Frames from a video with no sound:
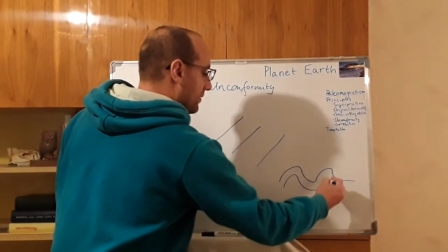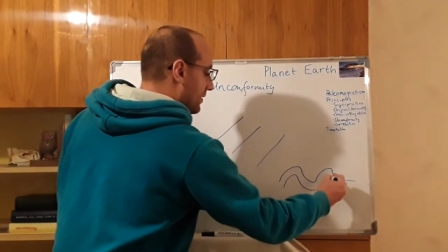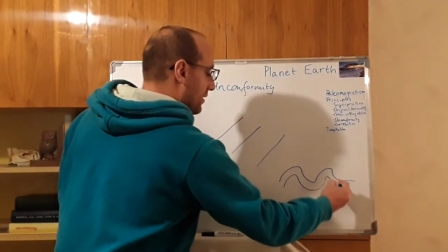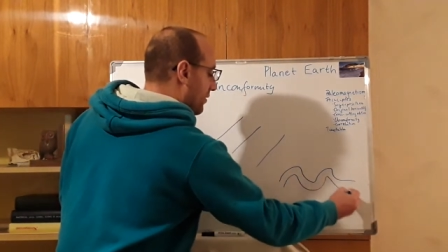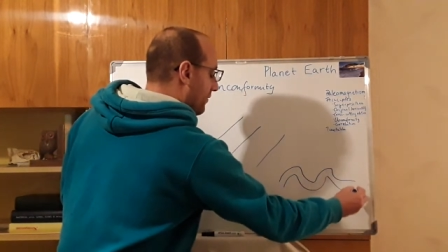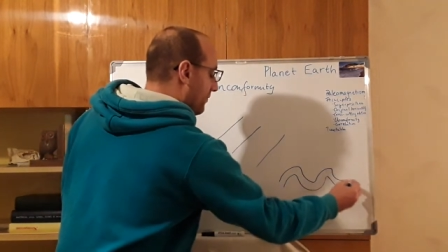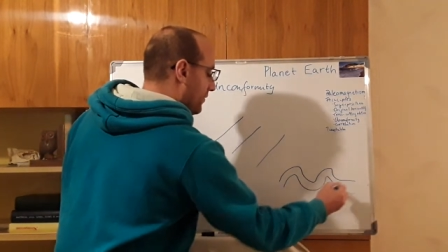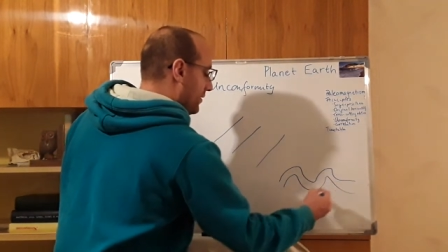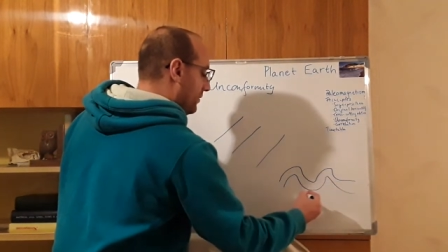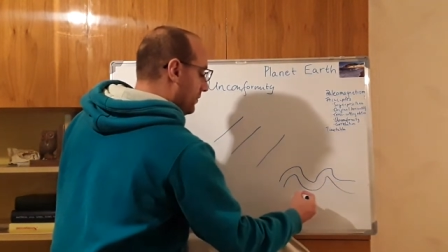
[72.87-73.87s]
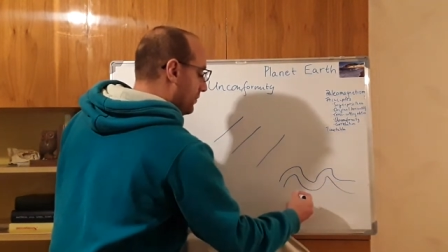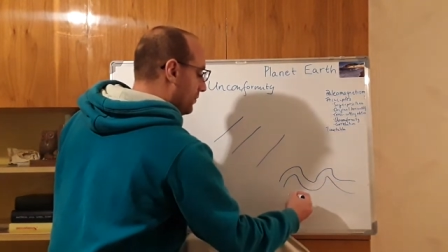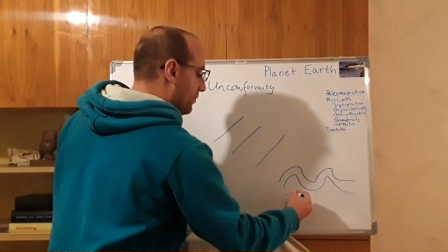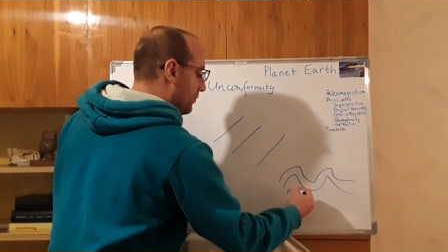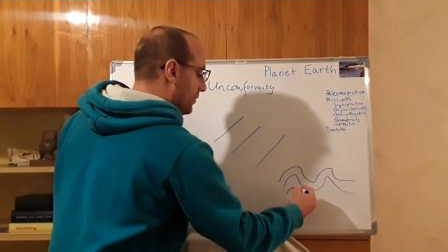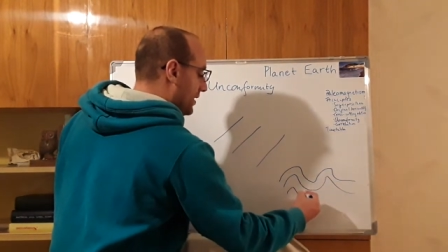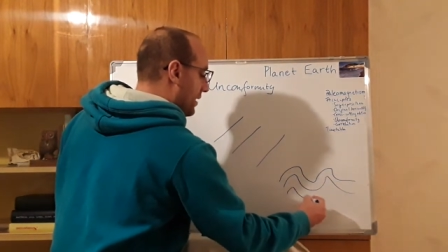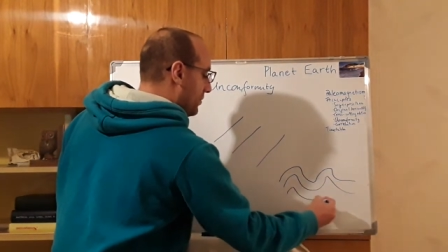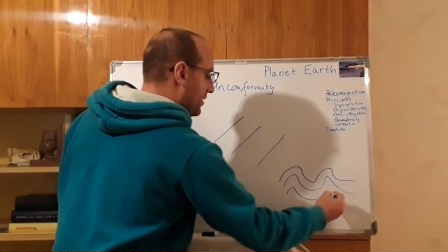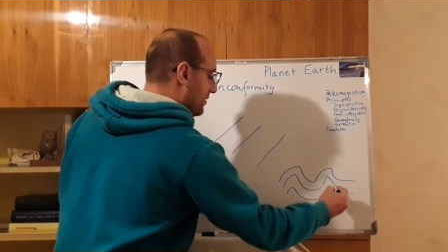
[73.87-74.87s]
that often would
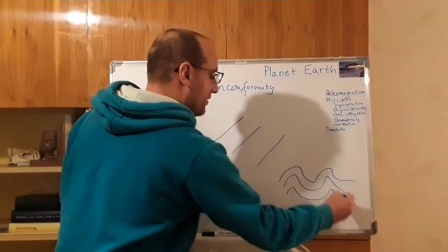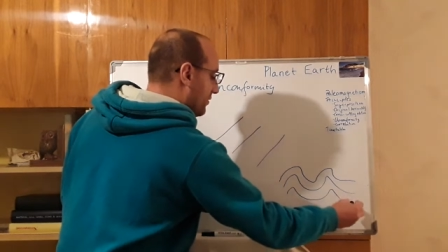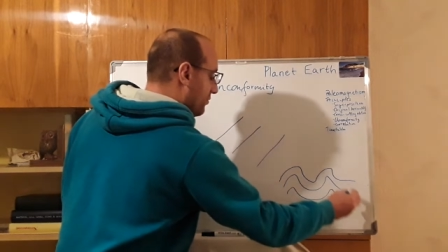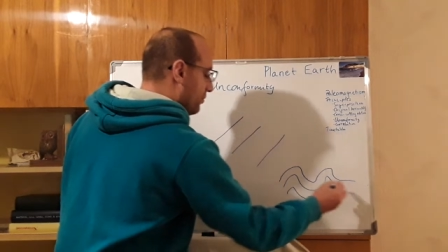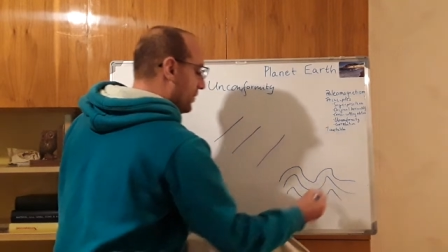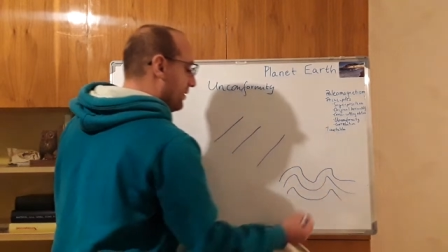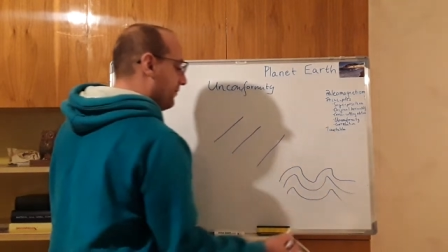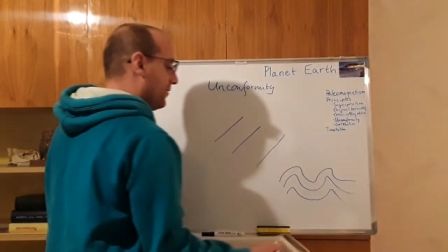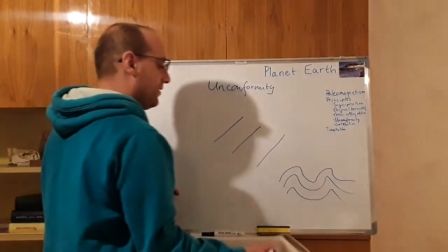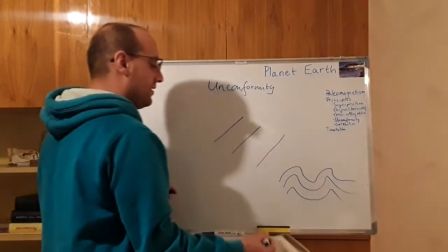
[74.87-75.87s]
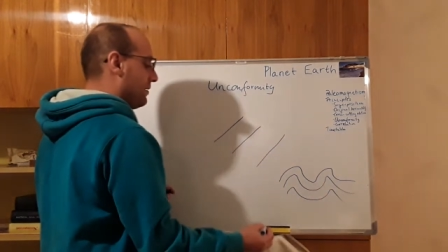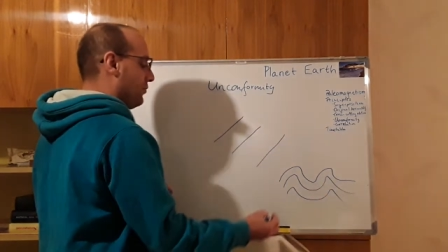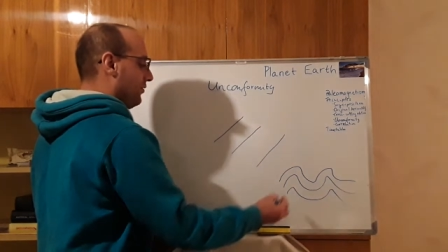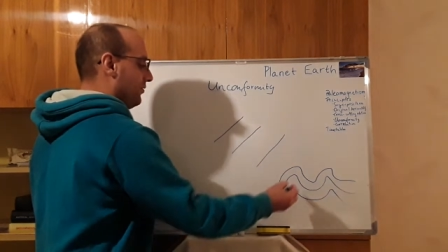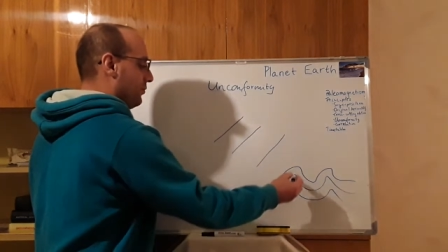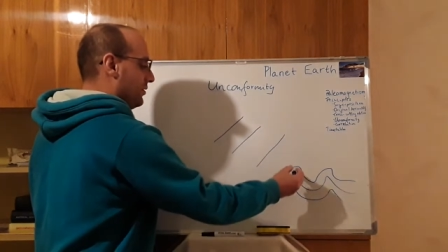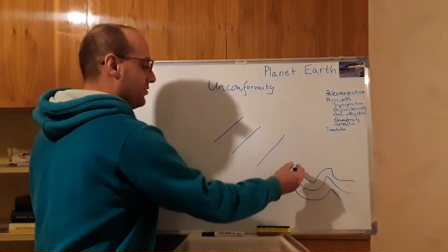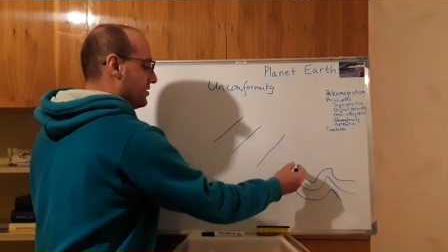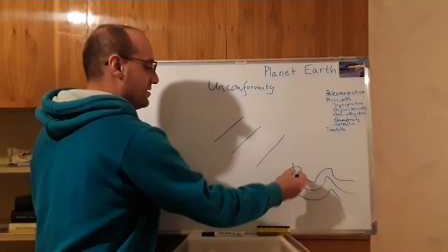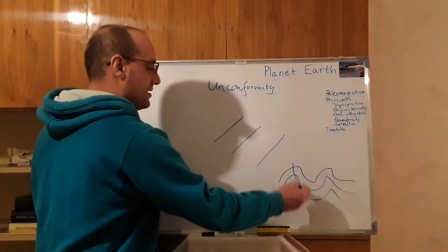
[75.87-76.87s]
happen in such a way, for example. So we're
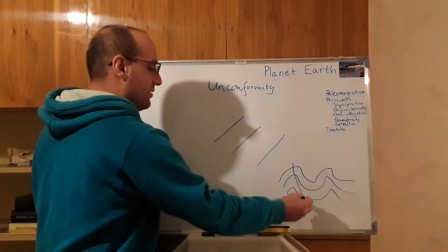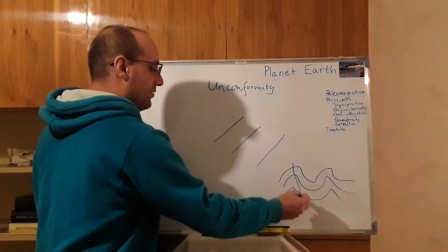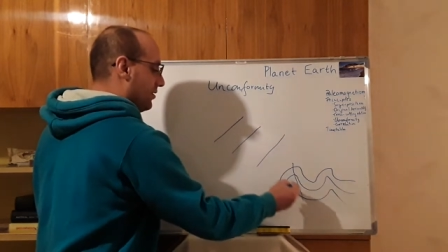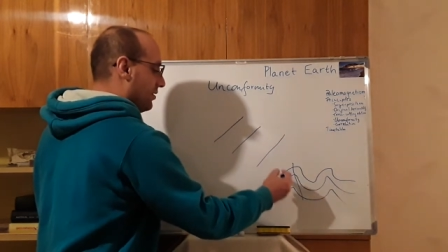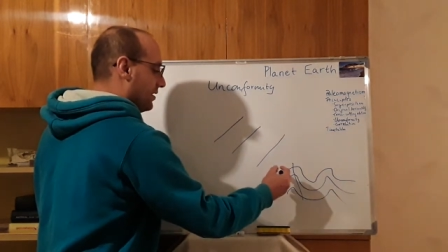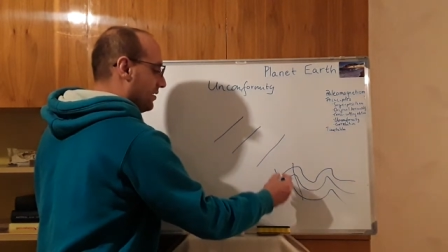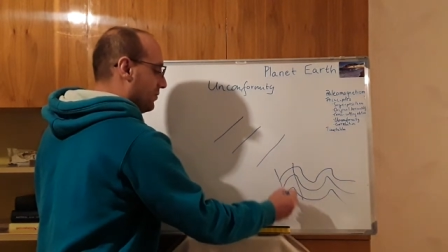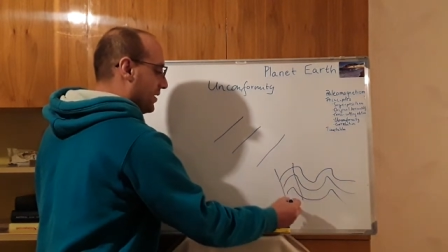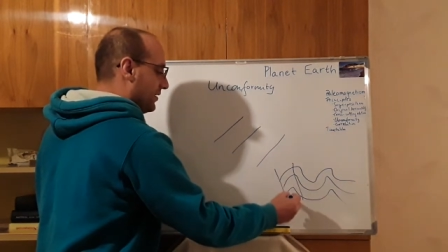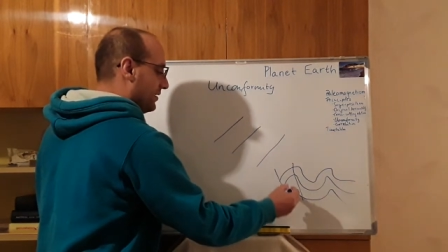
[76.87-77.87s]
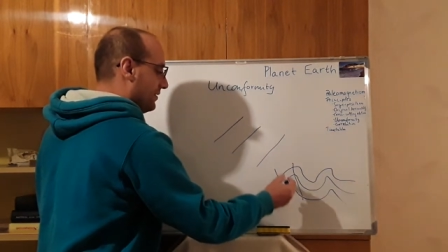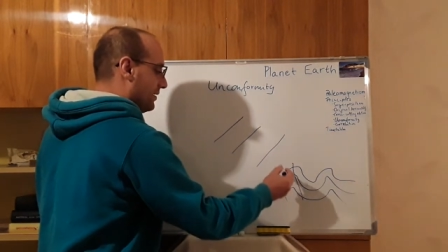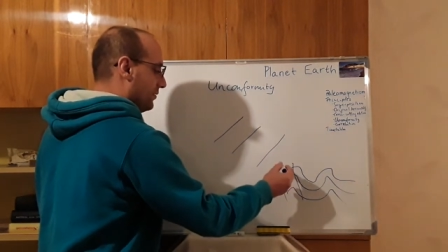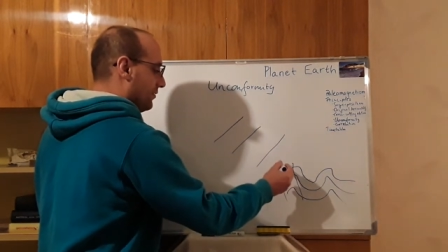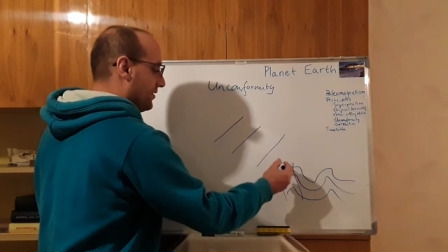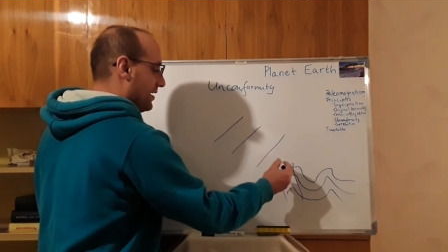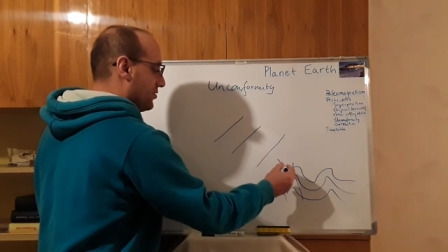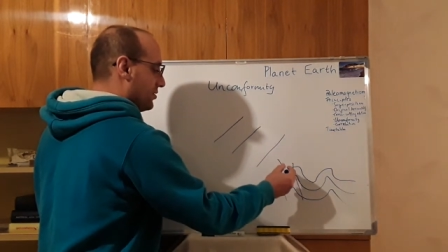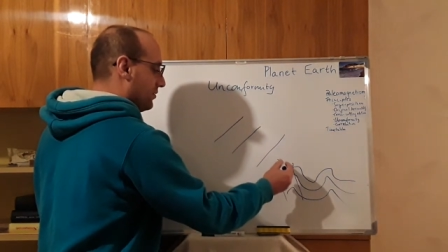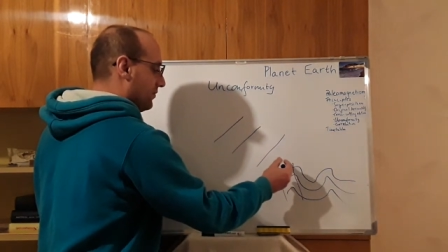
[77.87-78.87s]
just now talking about this little
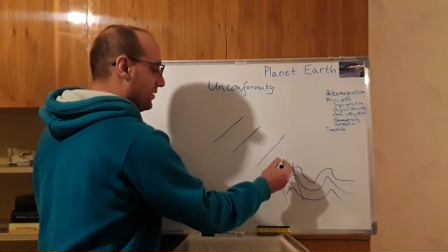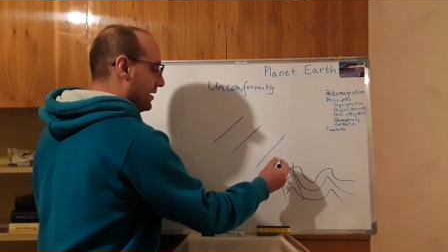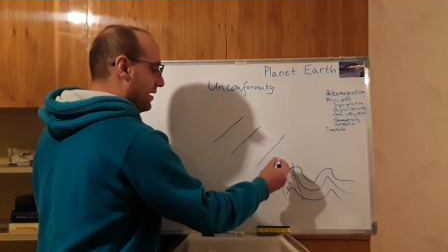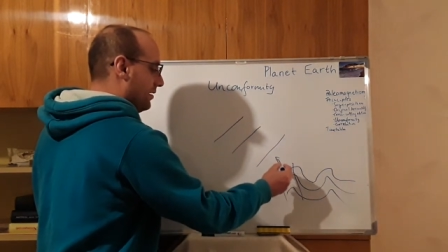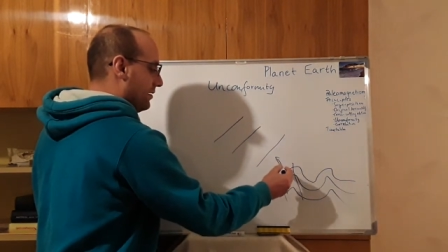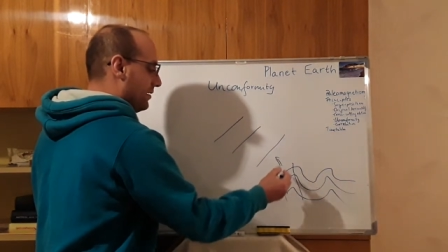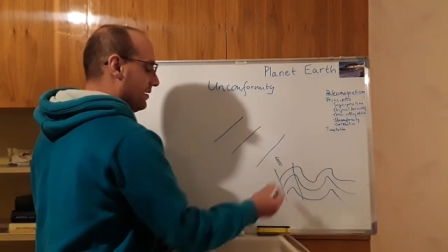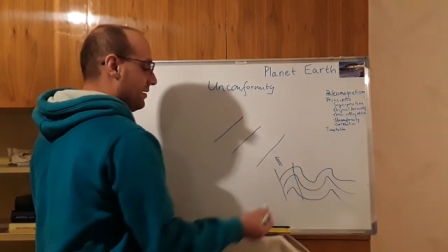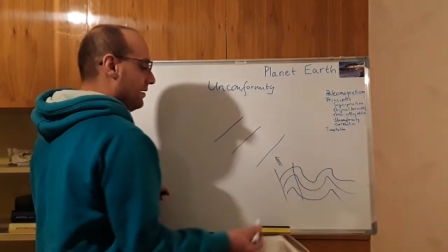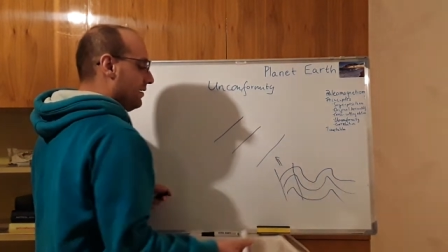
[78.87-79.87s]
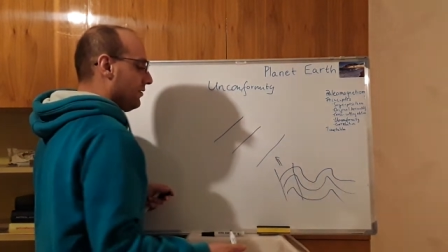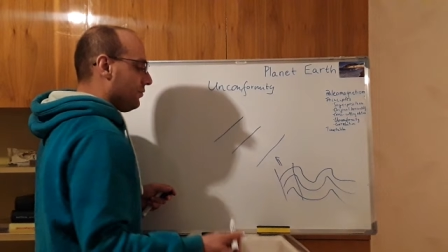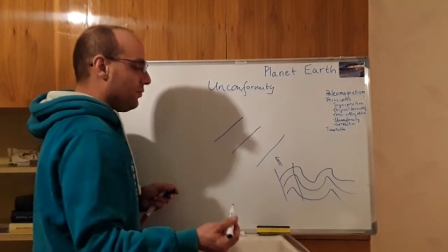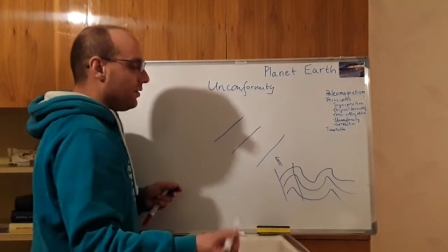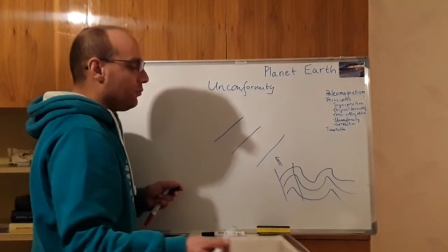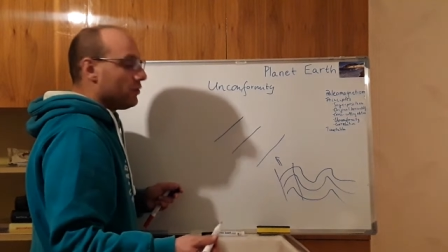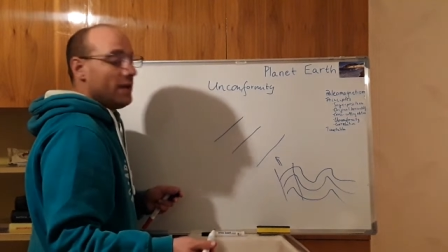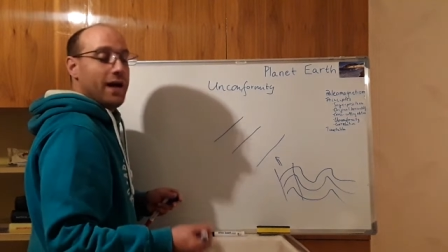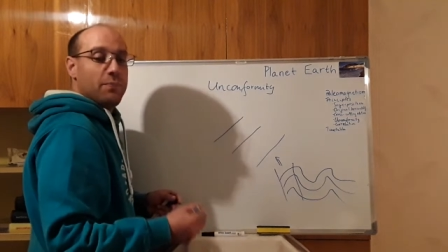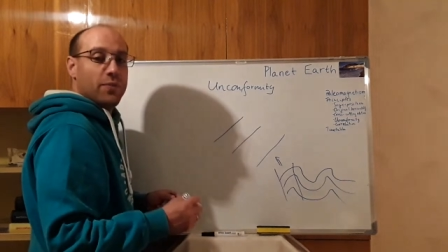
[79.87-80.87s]
section over there. So what would
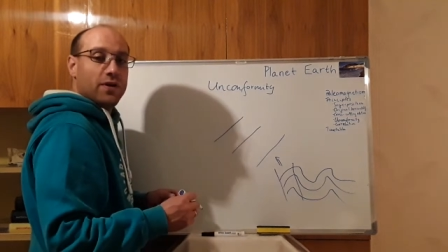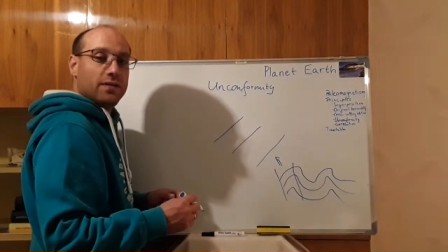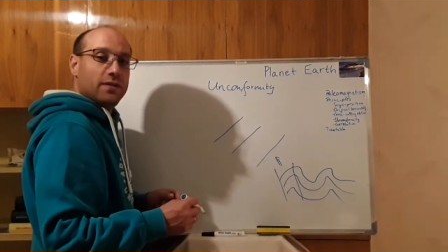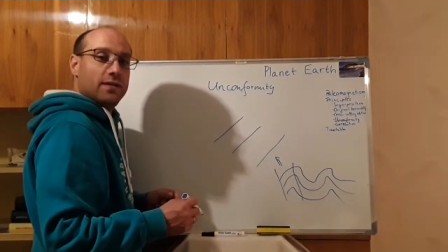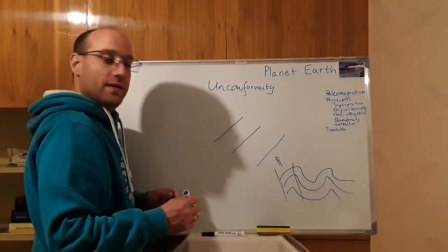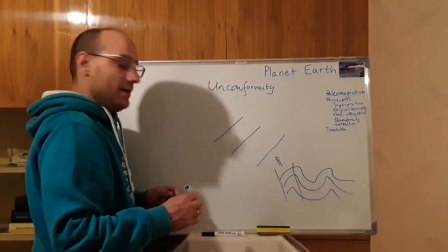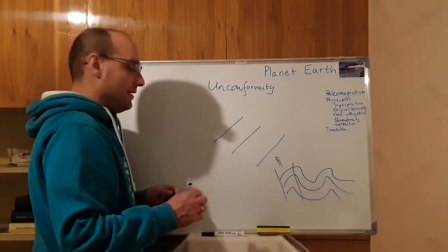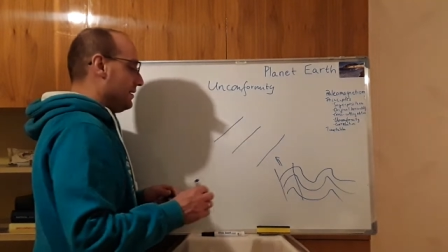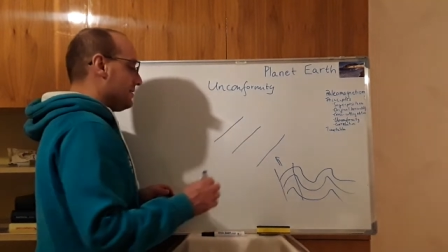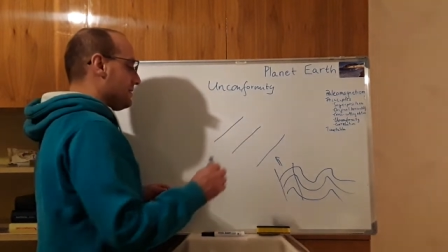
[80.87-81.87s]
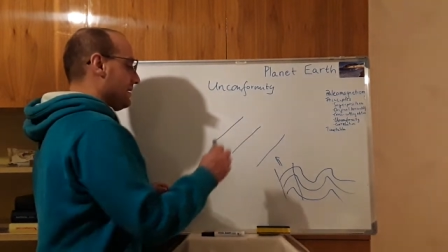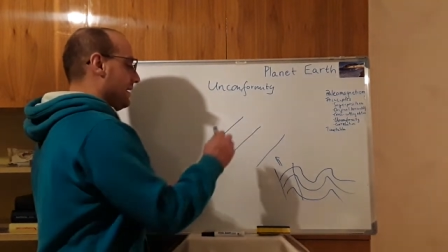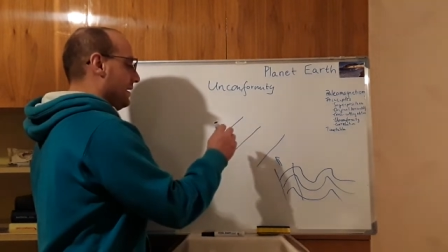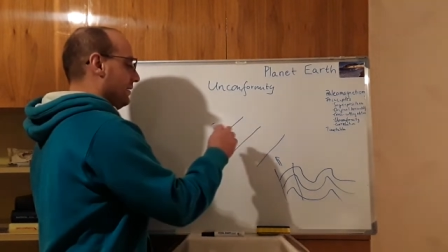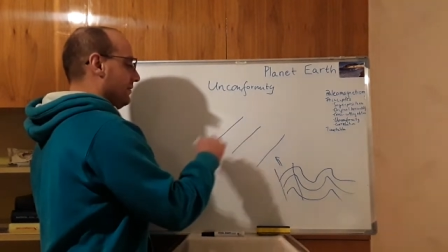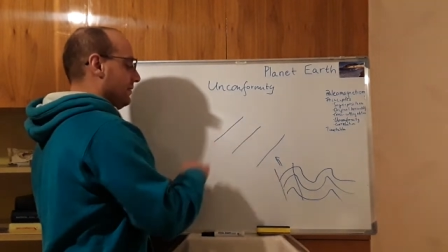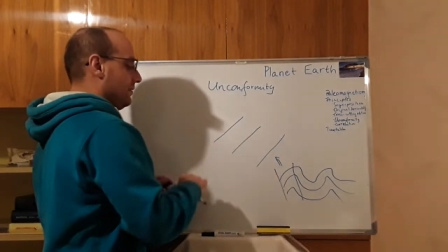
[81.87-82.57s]
happen is that